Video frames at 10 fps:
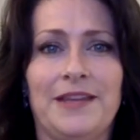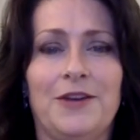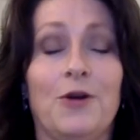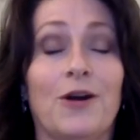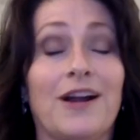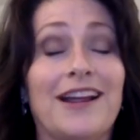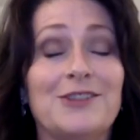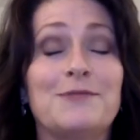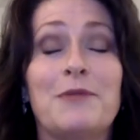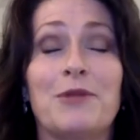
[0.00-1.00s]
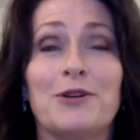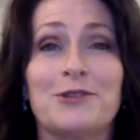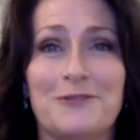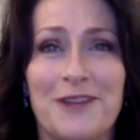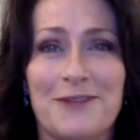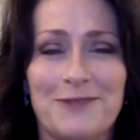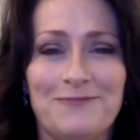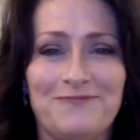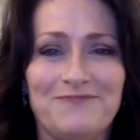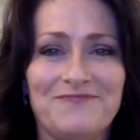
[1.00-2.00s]
Or here's my personal favorite
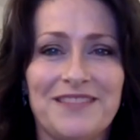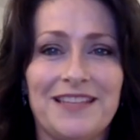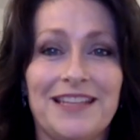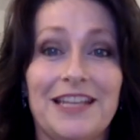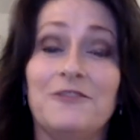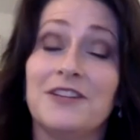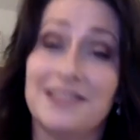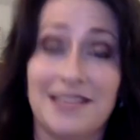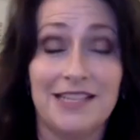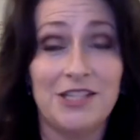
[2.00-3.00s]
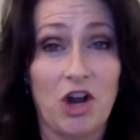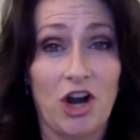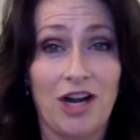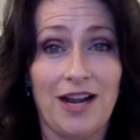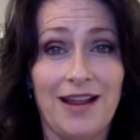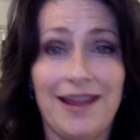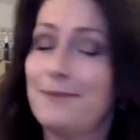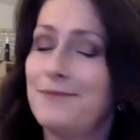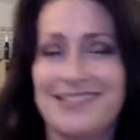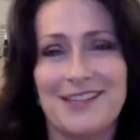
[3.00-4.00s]
if it's this hard,
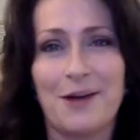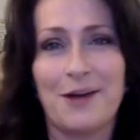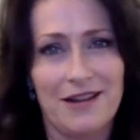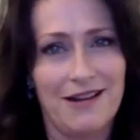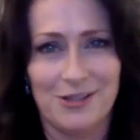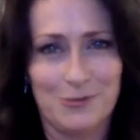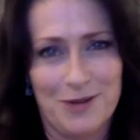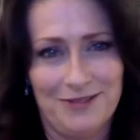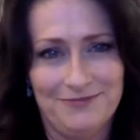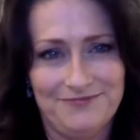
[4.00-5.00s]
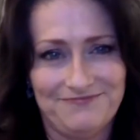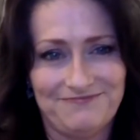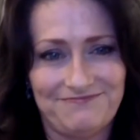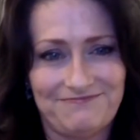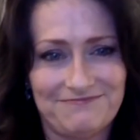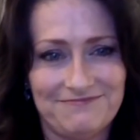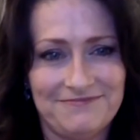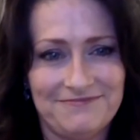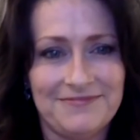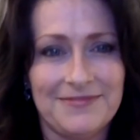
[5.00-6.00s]
it must not be God's will.
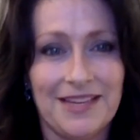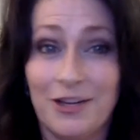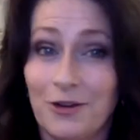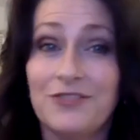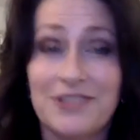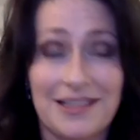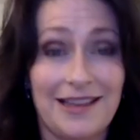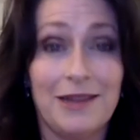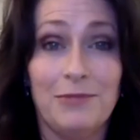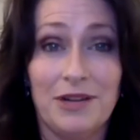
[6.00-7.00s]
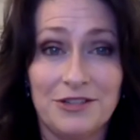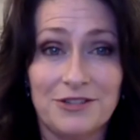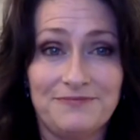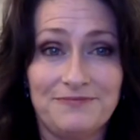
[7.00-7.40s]
I know I've said that a bunch.